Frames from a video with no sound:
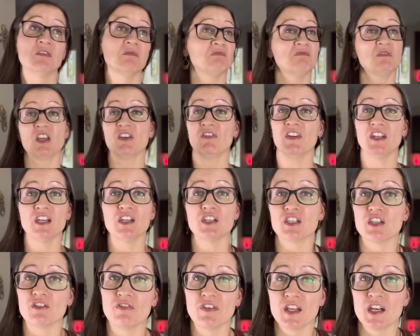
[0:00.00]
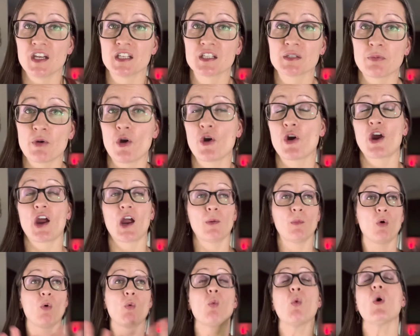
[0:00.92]
you finished a fitness program,
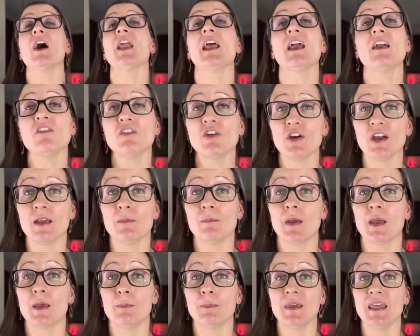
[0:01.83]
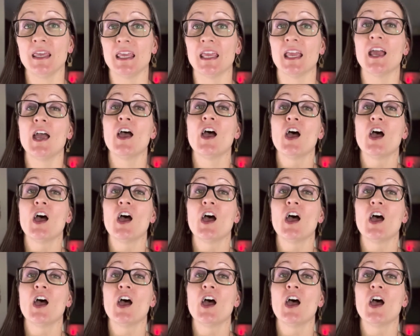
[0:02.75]
whatever it may be.